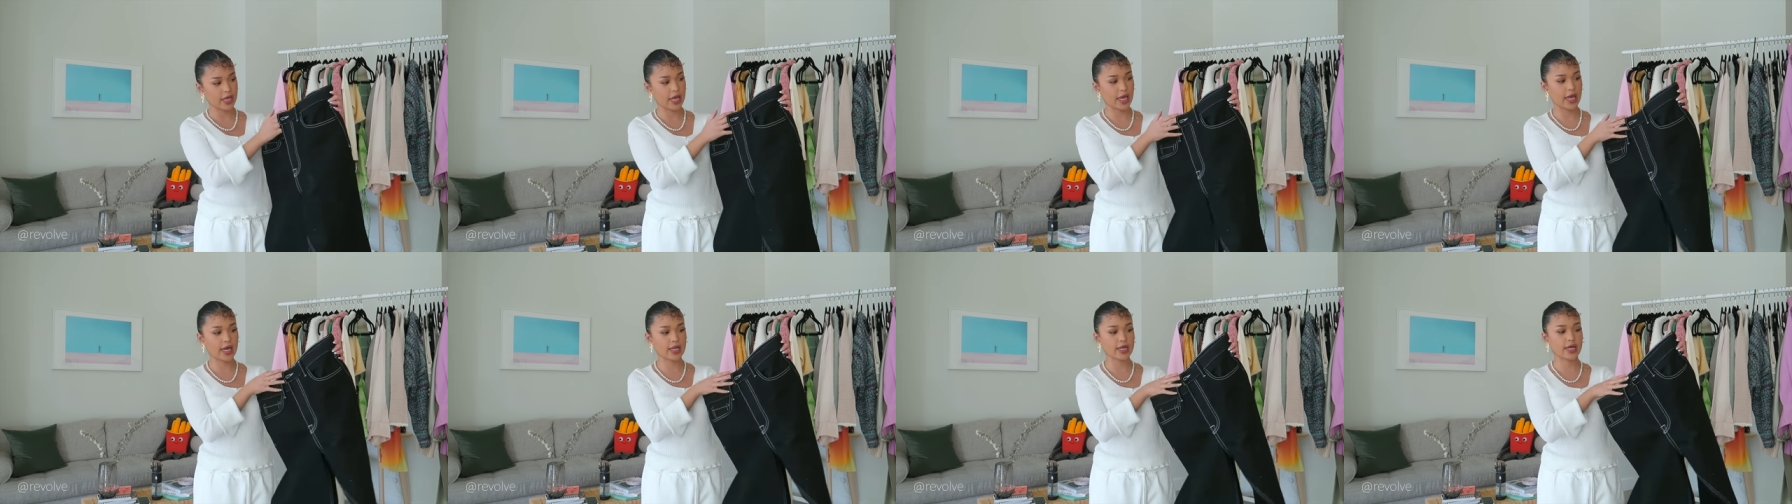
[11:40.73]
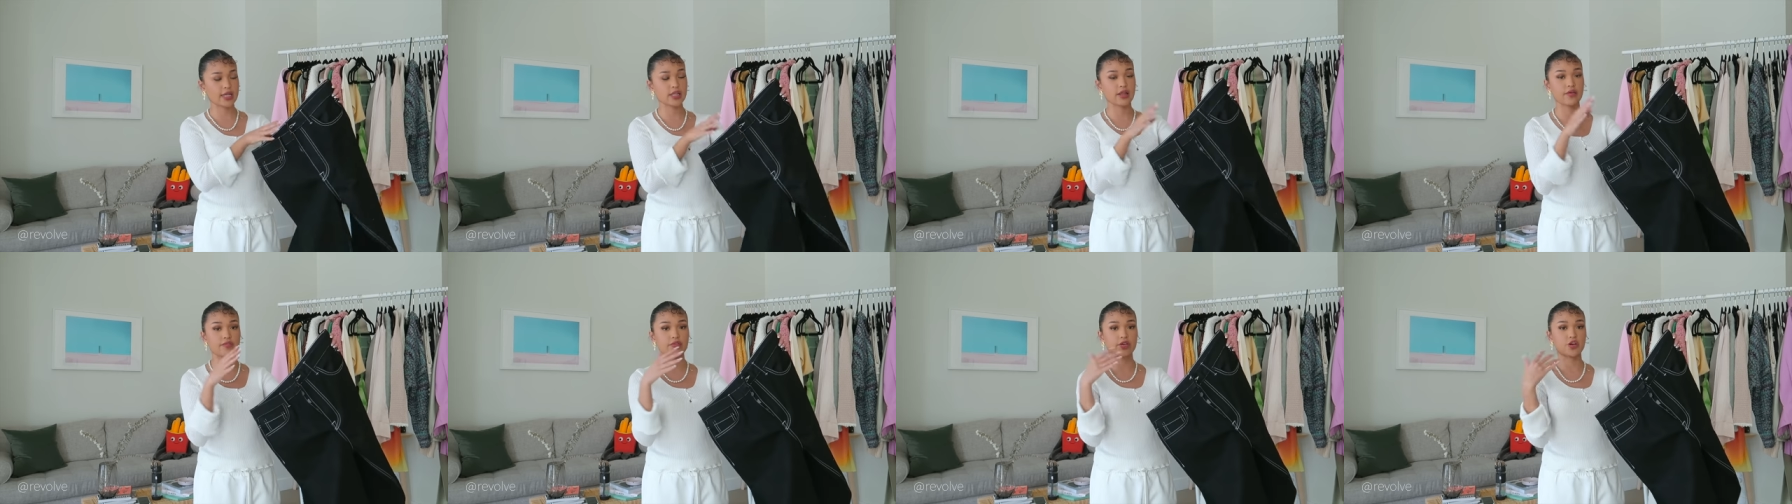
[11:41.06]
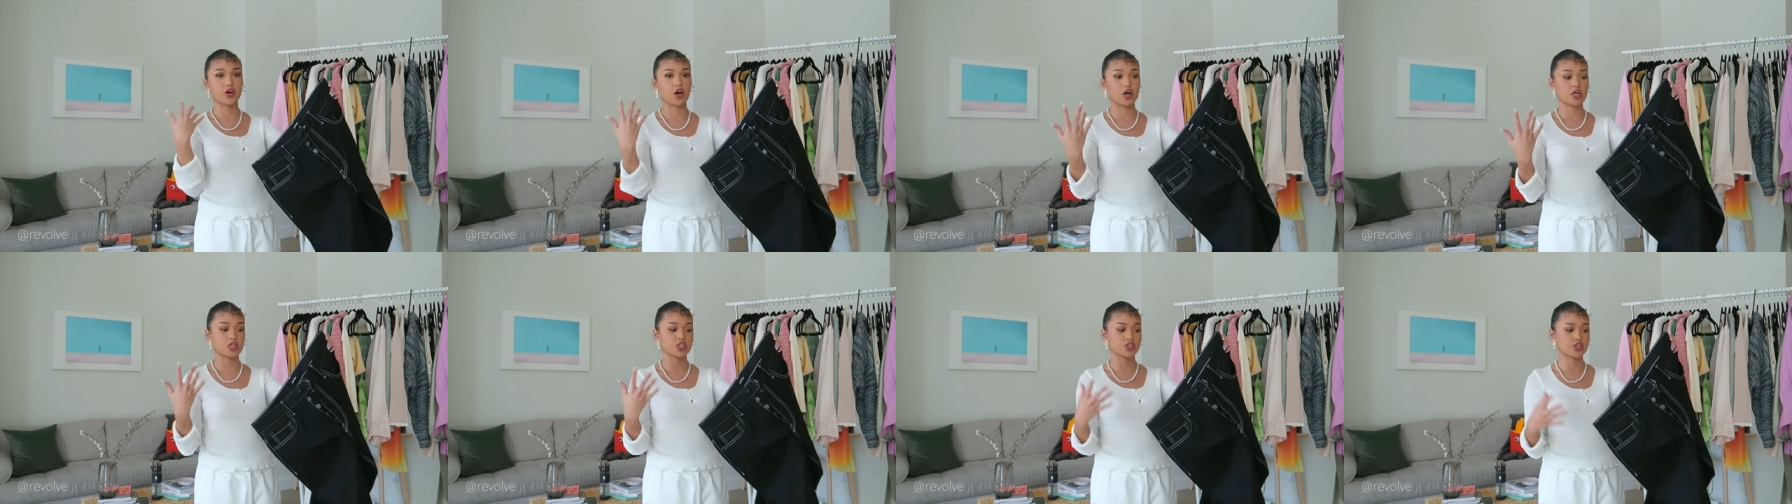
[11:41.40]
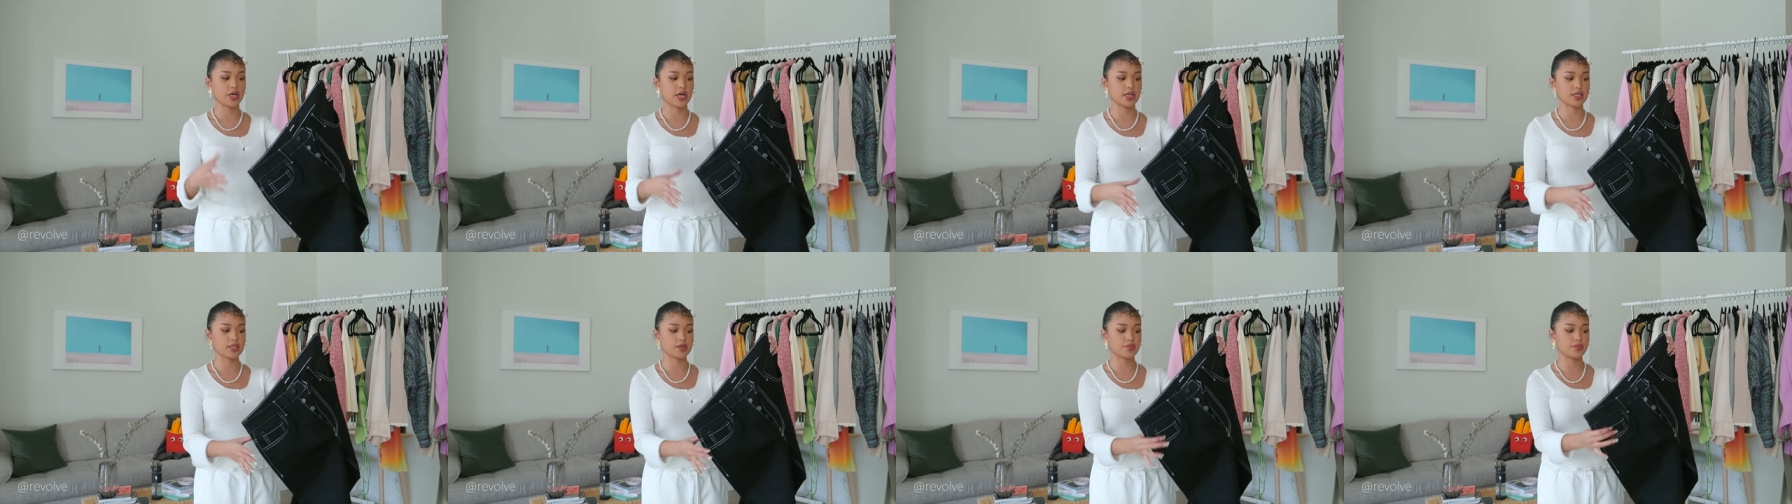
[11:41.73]
and I love the
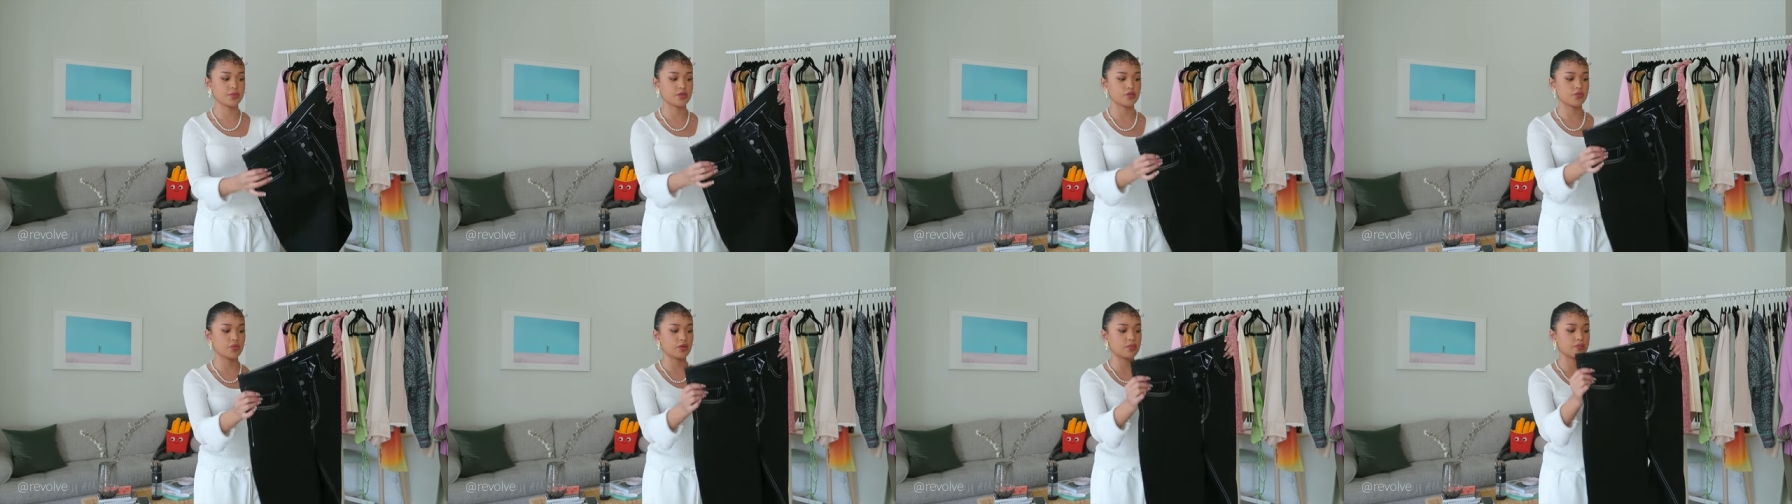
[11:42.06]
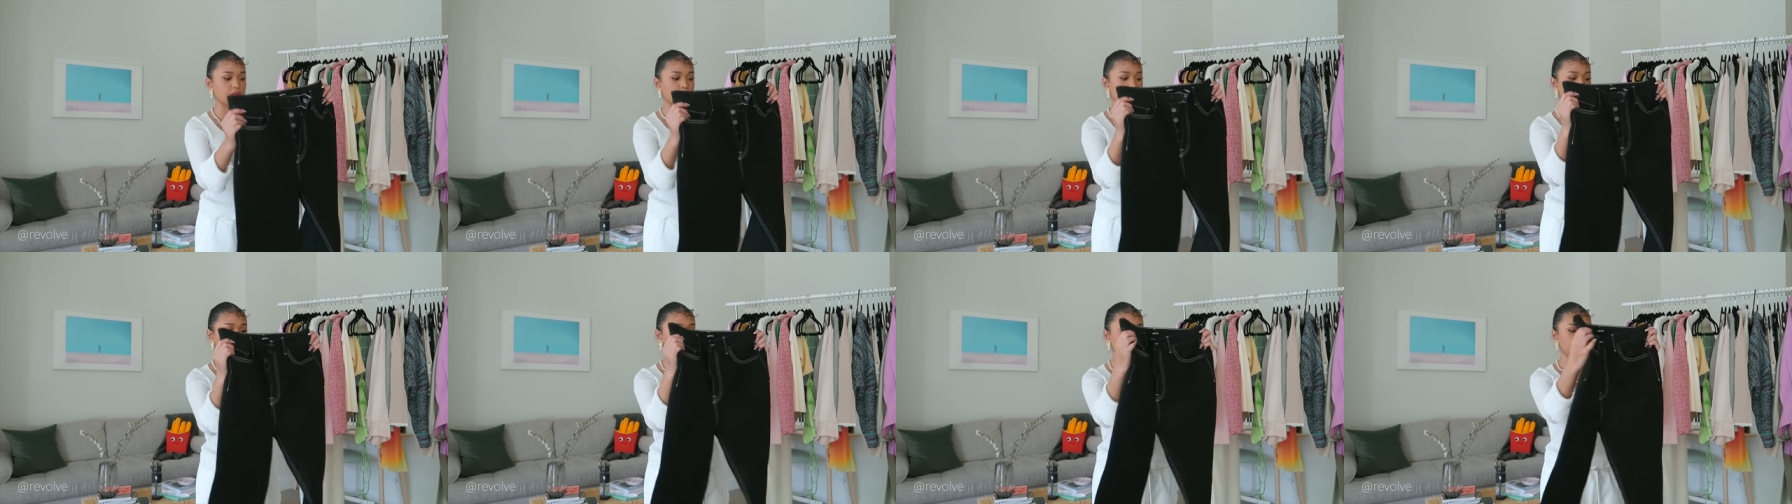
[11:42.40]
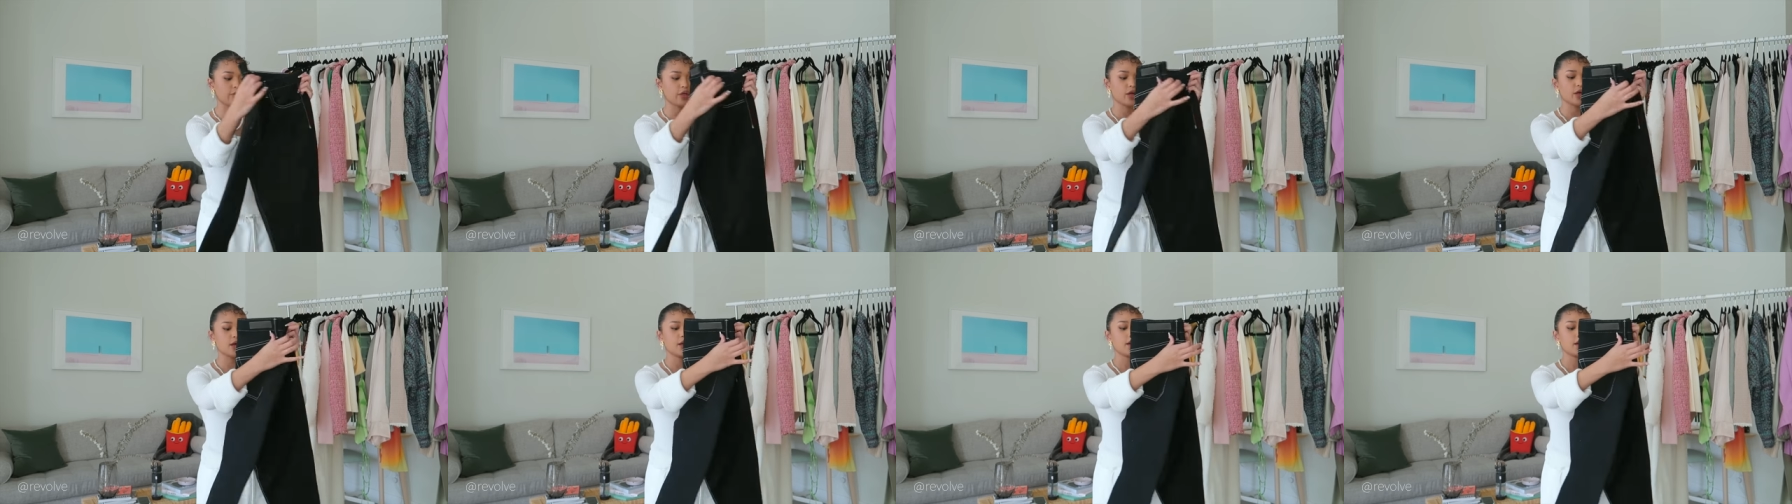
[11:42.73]
contrast between both.